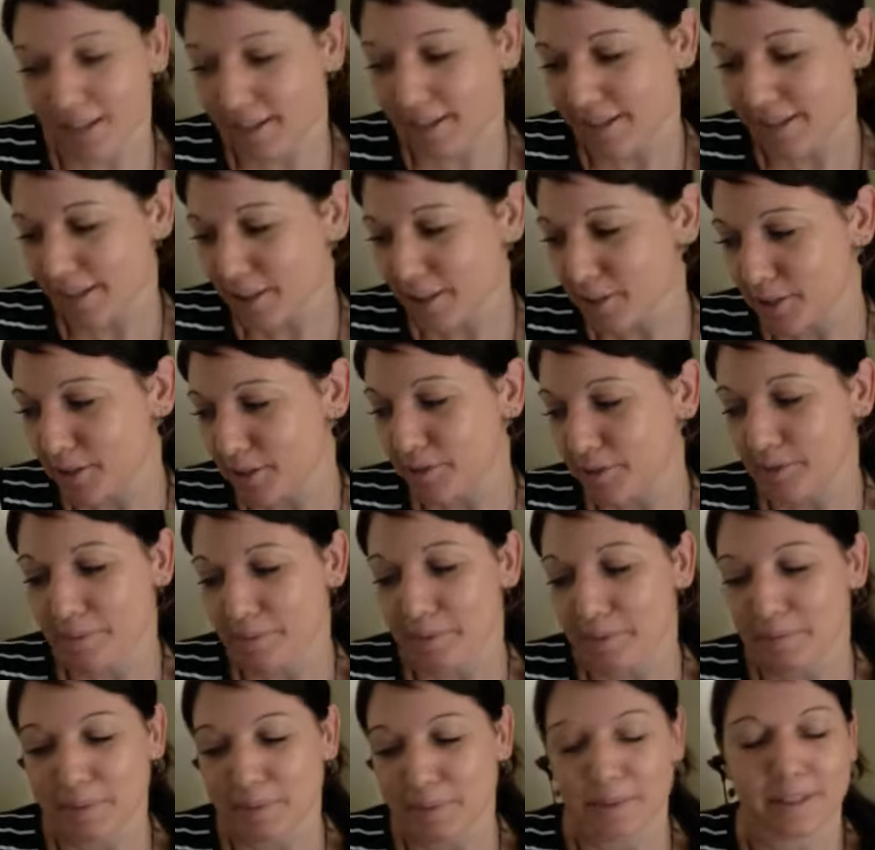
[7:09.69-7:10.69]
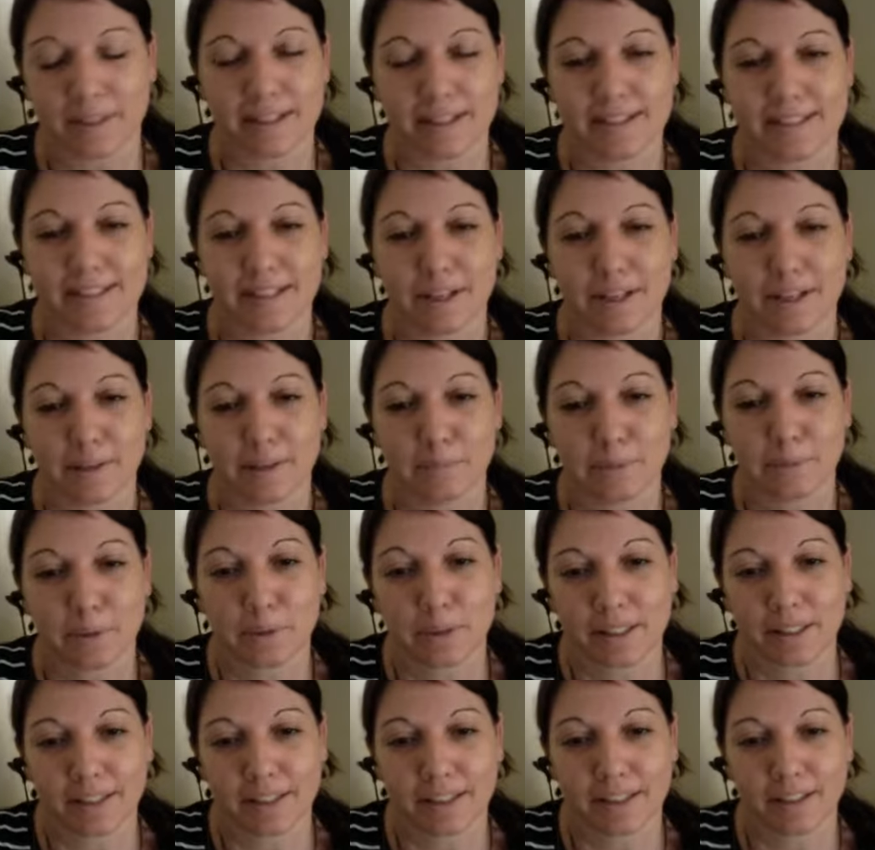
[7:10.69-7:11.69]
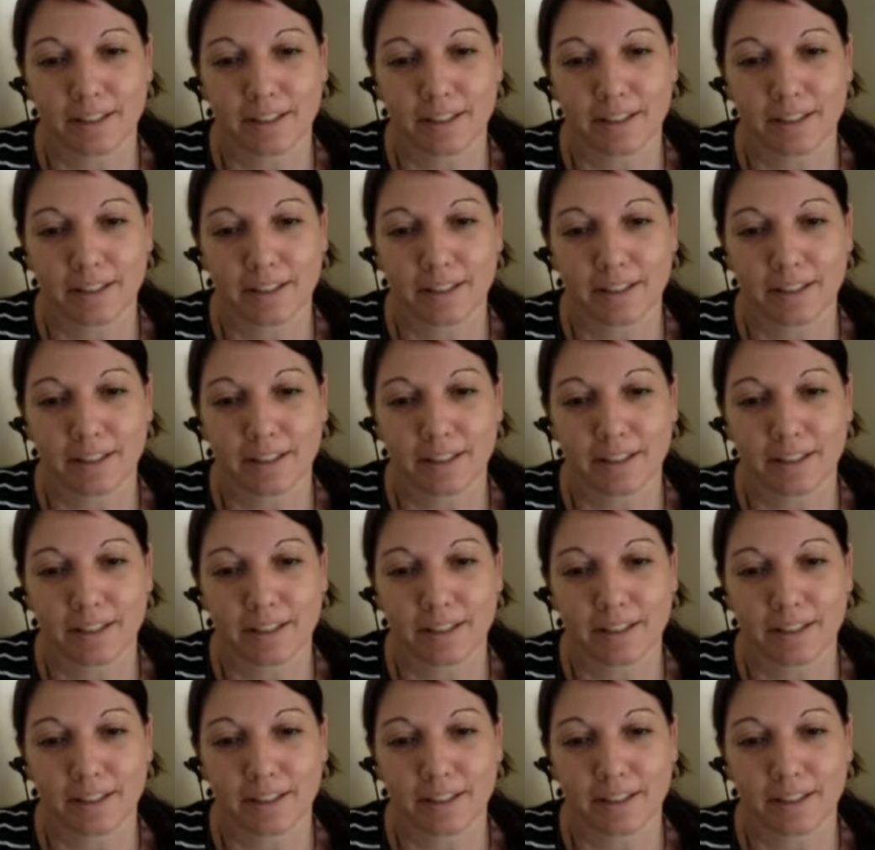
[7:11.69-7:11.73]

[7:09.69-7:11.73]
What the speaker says: because I do remember when I started blogging